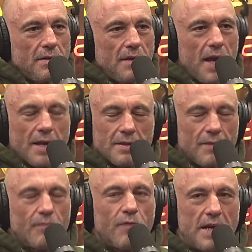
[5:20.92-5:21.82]
Yeah, it's
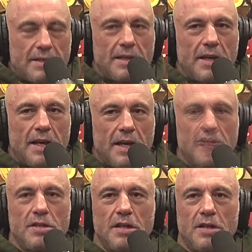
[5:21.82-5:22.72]
a racing
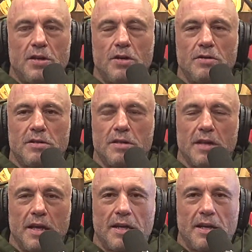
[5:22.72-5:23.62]
engine that goes to
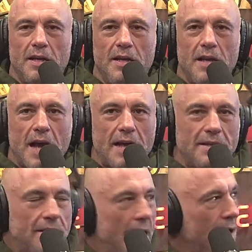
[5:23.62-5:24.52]
like
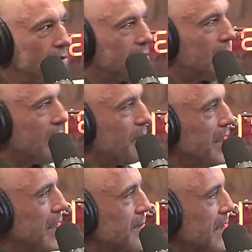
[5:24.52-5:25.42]
9,000 RPMs.